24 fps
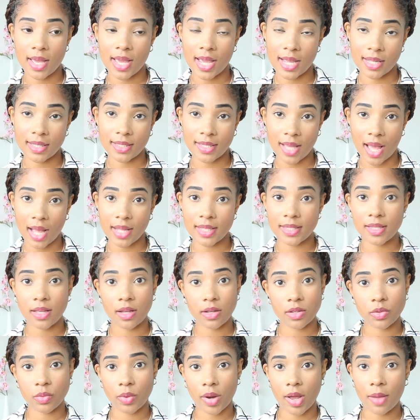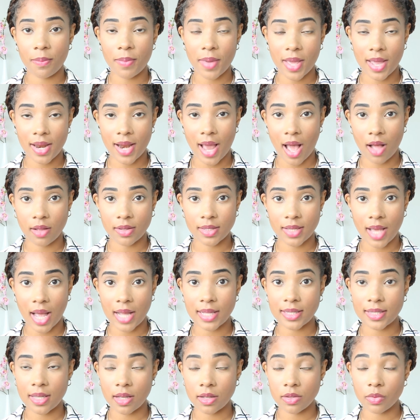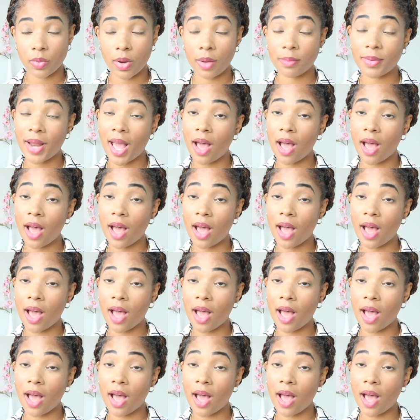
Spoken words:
inside sales rep and outside sales rep.